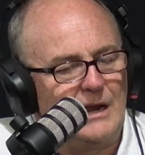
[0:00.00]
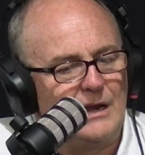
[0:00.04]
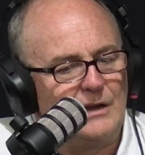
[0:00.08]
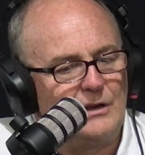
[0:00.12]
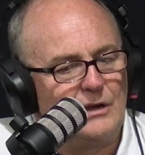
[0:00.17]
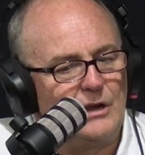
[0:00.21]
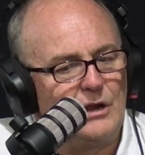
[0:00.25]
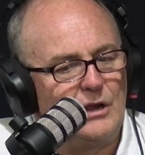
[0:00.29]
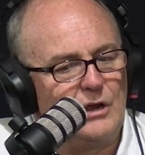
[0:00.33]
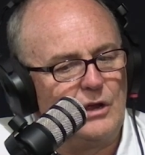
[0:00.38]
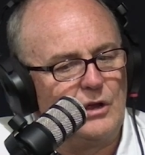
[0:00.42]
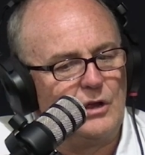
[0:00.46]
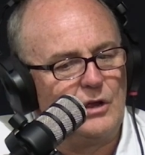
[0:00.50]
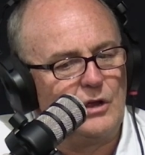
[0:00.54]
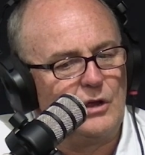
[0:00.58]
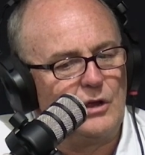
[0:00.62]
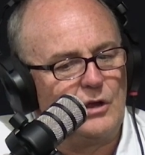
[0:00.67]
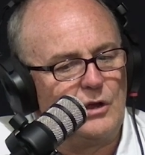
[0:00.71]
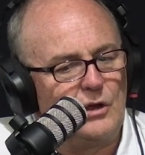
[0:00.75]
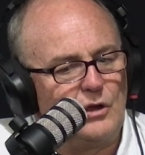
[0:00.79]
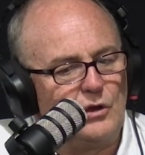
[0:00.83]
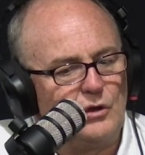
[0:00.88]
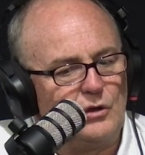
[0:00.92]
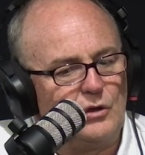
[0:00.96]
And
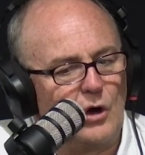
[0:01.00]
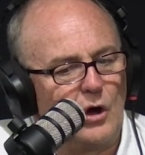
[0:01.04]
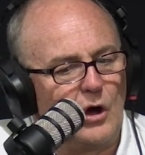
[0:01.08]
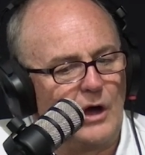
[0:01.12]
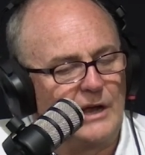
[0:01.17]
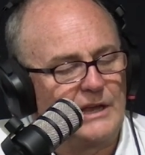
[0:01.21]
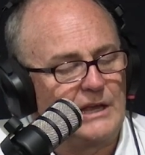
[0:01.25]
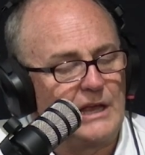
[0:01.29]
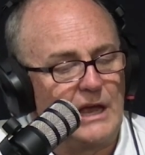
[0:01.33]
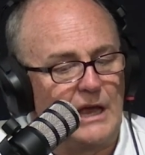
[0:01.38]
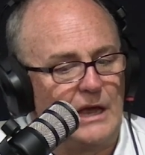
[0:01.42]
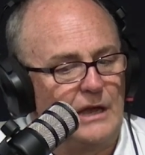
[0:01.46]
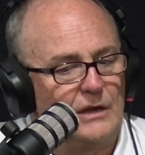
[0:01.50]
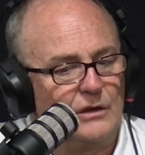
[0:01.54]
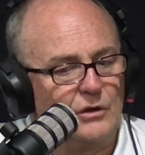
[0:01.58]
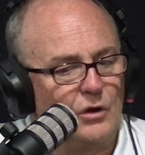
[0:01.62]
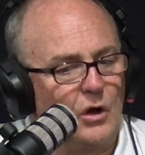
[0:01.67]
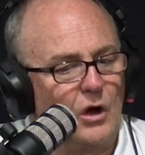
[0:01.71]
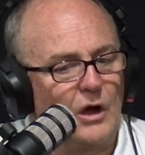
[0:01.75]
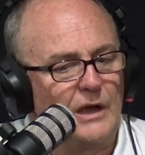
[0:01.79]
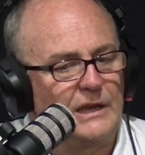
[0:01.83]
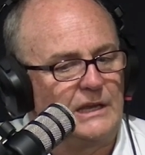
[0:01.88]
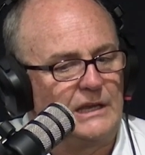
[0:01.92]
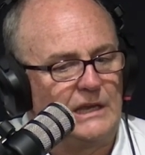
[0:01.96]
I get
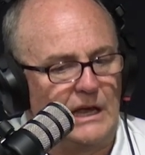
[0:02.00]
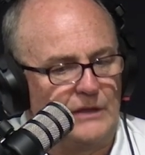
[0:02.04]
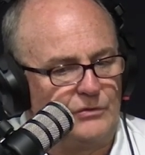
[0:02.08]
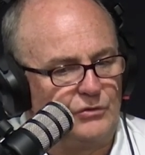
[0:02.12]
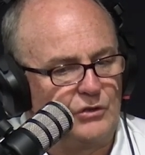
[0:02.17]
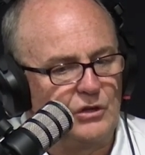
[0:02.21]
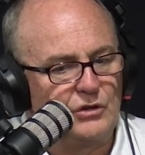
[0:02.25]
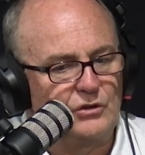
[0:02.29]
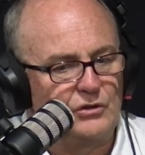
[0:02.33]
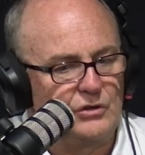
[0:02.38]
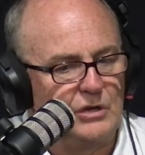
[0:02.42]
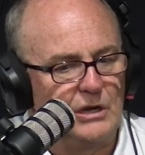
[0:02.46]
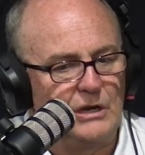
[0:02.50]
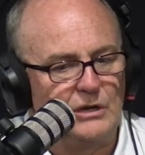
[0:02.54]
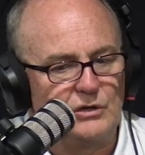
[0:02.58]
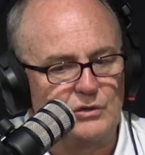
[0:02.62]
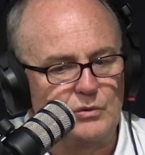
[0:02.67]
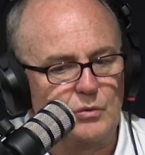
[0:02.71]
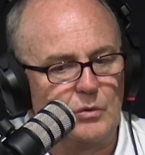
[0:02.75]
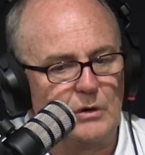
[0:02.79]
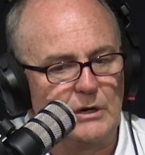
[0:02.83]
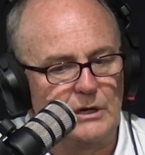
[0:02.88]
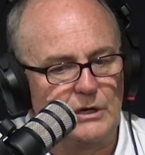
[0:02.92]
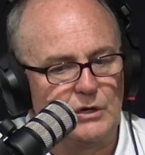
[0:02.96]
that
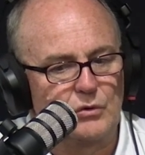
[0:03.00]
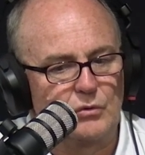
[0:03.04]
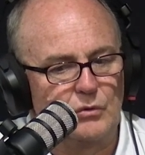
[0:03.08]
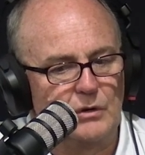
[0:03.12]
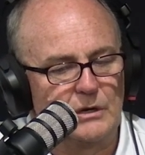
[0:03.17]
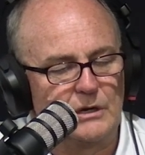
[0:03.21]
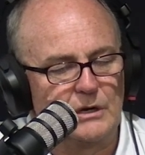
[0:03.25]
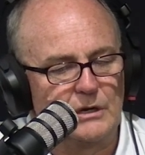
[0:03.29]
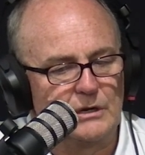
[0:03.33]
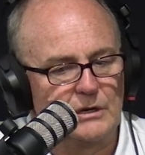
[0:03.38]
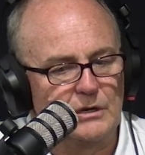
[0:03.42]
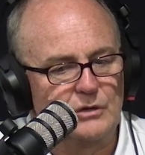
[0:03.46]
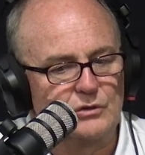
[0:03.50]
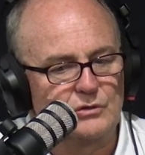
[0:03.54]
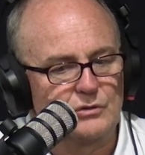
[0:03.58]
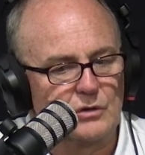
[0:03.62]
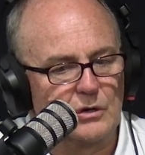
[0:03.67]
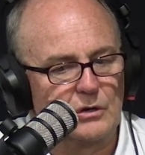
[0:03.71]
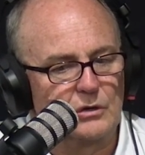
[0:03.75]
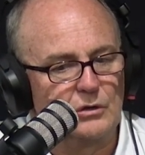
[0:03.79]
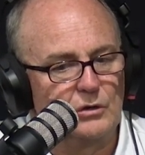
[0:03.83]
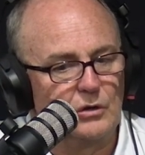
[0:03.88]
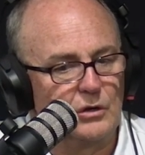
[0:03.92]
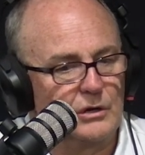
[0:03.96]
T20 cricket has
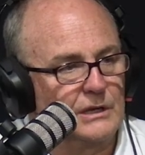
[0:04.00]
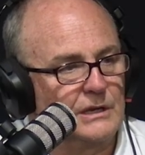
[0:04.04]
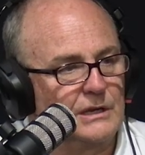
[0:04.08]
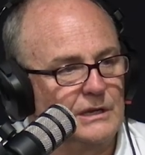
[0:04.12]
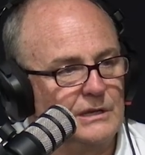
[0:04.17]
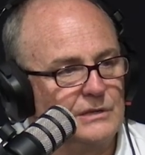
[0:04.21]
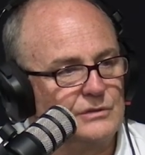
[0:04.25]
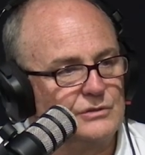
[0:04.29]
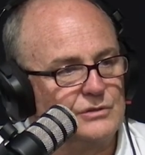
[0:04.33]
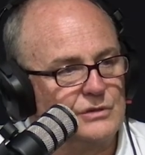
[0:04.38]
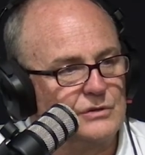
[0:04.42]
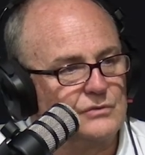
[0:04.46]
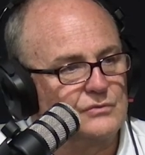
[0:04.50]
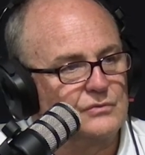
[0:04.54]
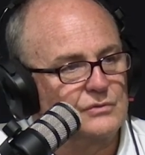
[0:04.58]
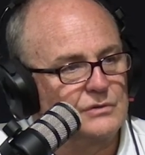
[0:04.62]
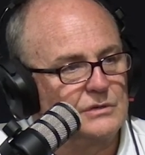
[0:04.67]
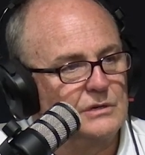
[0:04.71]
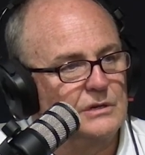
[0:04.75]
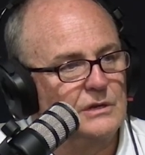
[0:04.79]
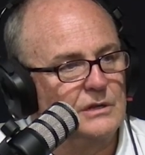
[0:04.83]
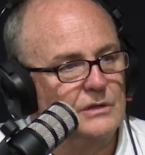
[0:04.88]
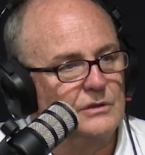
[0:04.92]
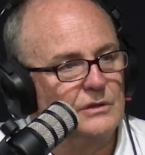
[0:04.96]
got a lot of kids
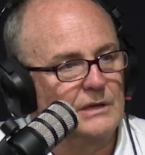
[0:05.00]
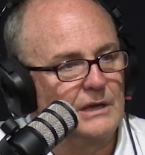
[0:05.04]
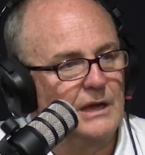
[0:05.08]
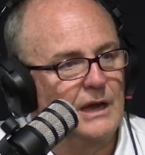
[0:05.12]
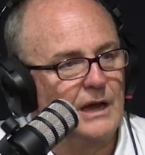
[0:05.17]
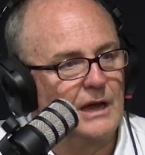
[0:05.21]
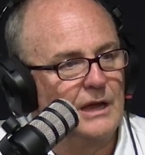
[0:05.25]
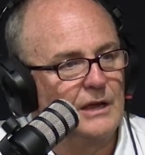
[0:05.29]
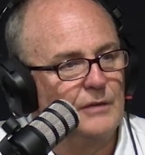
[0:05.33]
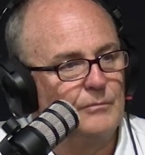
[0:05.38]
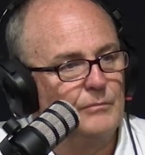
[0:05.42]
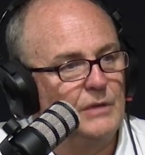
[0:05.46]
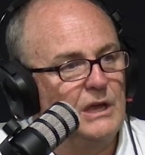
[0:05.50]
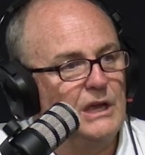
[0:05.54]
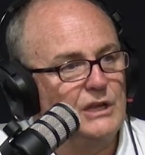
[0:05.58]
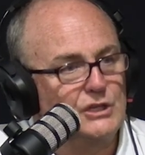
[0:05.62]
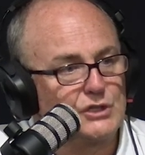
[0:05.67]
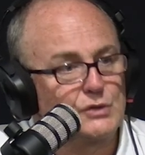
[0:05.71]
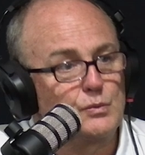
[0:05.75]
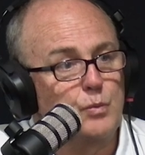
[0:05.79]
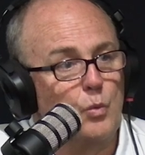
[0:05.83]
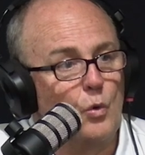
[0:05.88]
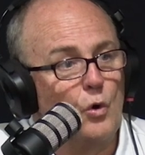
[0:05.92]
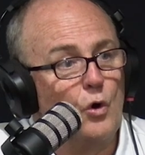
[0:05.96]
interested in the game.
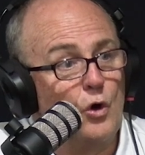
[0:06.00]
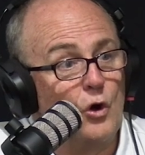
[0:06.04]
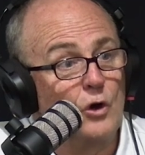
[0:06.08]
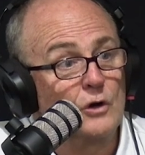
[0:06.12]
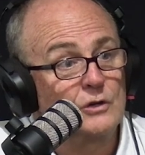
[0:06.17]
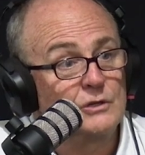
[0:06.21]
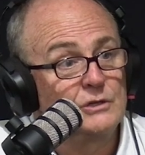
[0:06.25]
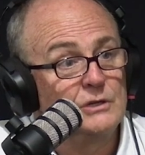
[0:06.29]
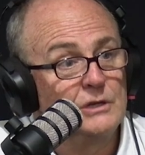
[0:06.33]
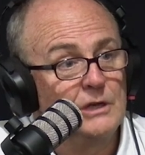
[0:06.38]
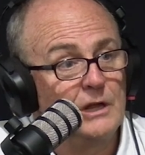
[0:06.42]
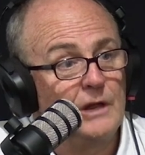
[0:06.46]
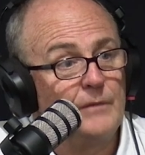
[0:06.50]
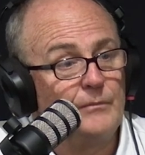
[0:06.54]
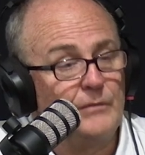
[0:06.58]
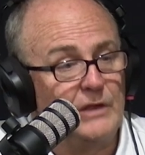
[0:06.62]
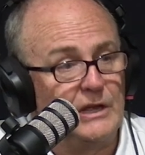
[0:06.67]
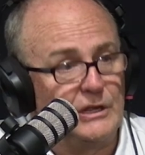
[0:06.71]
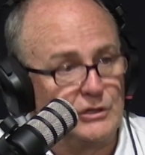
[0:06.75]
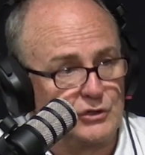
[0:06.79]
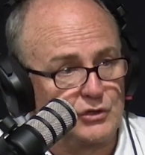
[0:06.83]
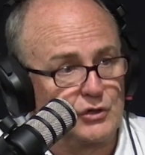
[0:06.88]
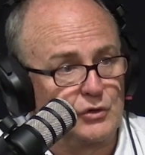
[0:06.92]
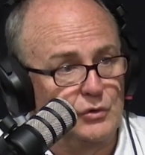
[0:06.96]
It's worked.
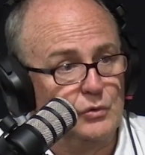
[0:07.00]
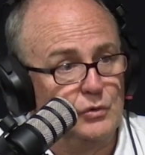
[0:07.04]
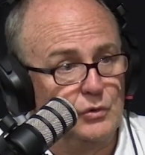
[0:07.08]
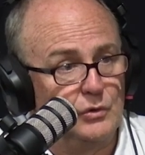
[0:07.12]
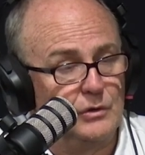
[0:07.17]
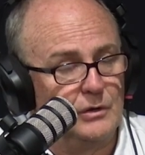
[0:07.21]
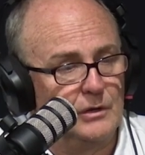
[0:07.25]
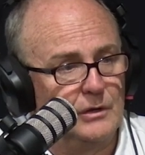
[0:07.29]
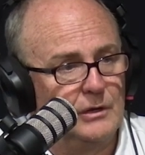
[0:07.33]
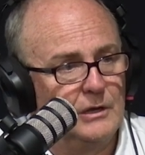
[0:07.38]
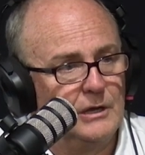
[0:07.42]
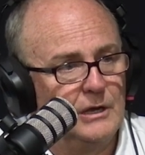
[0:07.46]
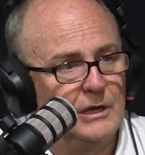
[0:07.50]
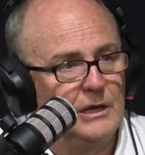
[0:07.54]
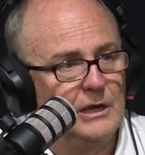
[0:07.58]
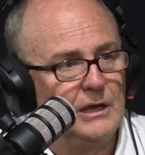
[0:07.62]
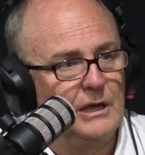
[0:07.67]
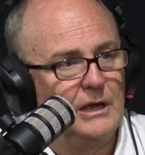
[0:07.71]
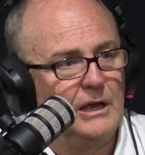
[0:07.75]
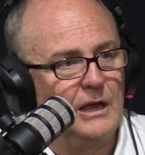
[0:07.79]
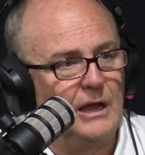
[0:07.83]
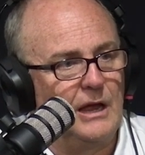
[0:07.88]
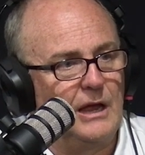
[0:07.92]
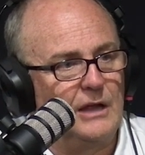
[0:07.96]
It's good.
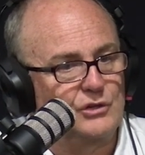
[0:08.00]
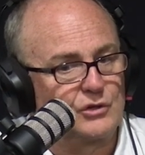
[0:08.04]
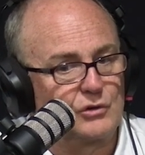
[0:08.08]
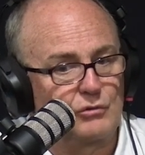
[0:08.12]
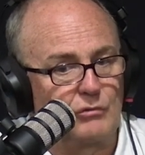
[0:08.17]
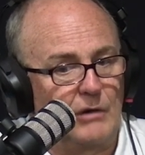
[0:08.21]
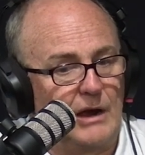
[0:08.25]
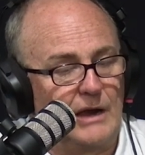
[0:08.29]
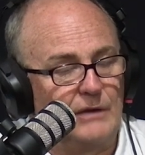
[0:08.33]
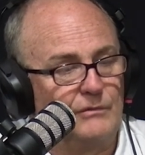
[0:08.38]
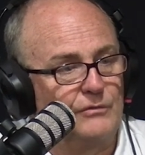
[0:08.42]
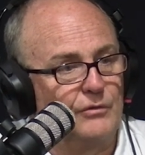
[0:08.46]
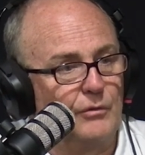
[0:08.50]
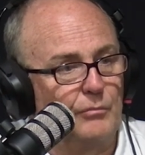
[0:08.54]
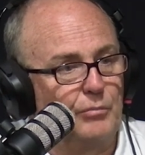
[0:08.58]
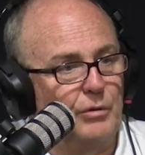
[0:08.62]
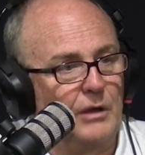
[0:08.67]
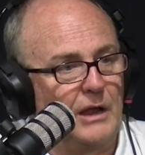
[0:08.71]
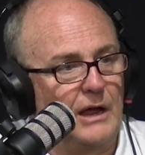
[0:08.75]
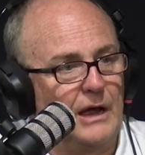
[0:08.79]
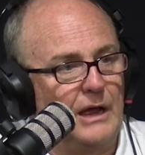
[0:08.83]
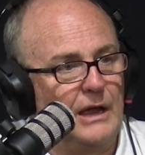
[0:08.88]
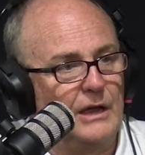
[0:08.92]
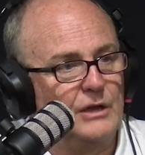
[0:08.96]
It's great for
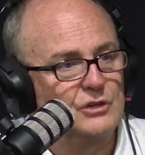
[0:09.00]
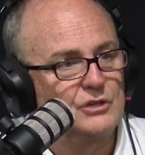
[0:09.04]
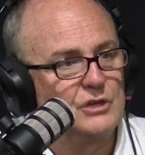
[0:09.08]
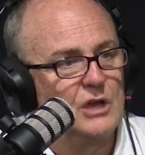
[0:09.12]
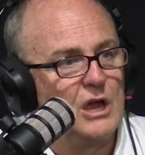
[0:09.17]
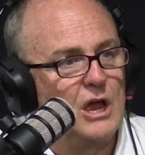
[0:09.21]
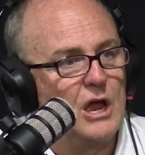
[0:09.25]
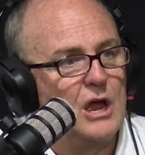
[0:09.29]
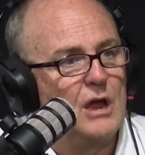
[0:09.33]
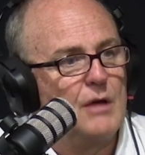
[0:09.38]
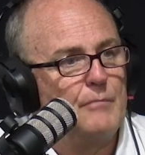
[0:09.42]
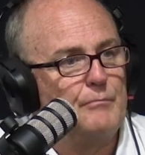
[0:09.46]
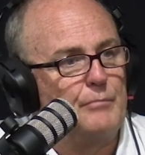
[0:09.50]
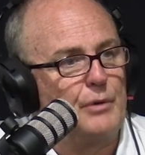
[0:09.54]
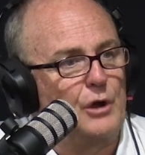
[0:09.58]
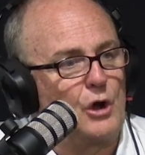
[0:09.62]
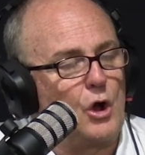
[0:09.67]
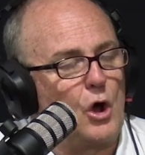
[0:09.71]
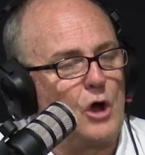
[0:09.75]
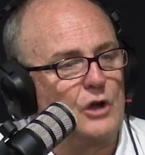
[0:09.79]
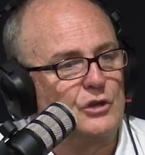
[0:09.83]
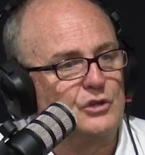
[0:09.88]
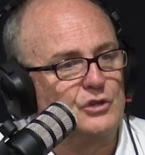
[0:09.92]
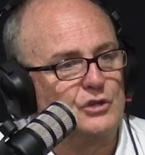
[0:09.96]
players.
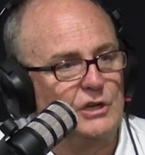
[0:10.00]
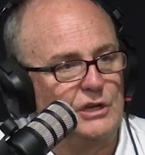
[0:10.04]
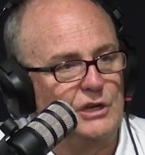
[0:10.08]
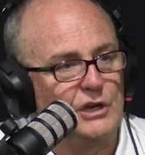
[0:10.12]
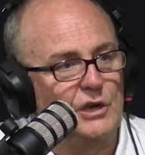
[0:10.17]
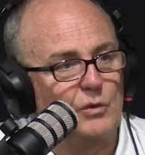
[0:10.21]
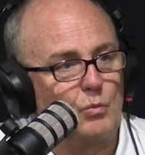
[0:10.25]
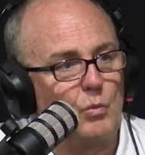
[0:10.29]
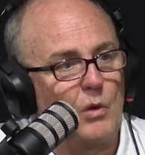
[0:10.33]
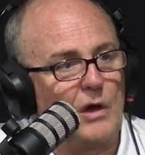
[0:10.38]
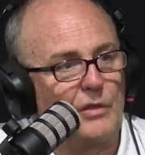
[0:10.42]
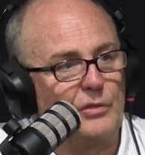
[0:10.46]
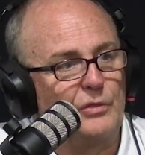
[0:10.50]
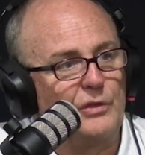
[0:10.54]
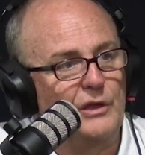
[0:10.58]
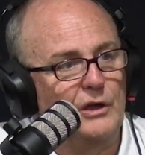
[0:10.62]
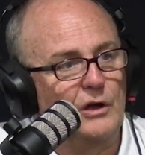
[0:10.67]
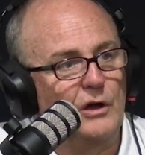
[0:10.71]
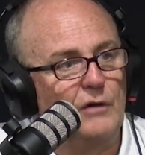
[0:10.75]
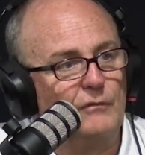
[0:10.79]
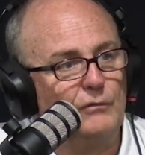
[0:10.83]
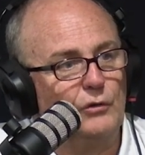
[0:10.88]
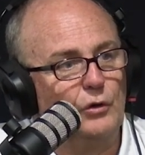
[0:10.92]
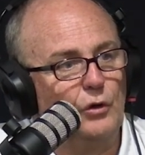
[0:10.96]
But I tell you one
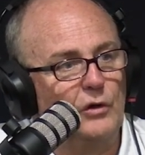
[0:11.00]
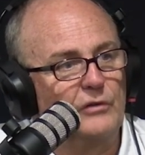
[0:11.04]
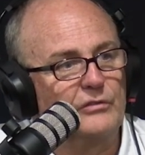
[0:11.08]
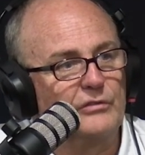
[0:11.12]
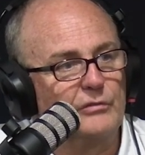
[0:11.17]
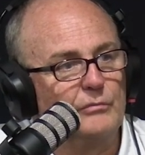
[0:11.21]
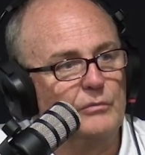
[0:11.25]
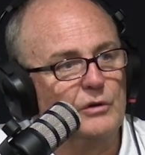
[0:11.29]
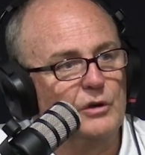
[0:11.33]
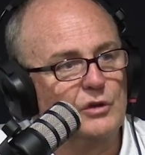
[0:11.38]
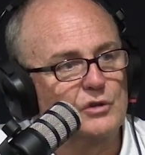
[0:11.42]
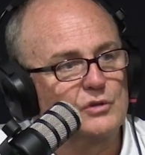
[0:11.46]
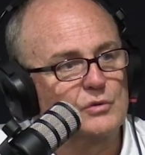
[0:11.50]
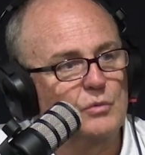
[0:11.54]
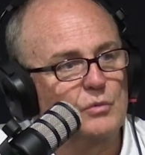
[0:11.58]
thing I've learnt from it